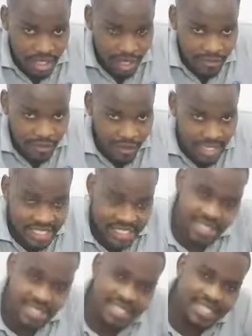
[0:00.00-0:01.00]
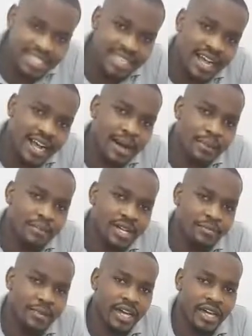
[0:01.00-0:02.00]
However much it is
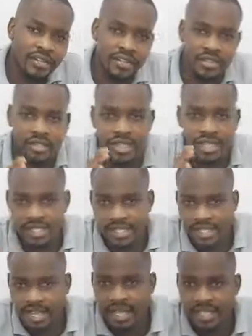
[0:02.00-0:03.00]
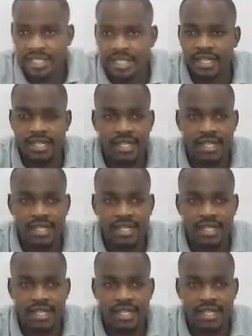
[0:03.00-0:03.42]
accompanied by the site,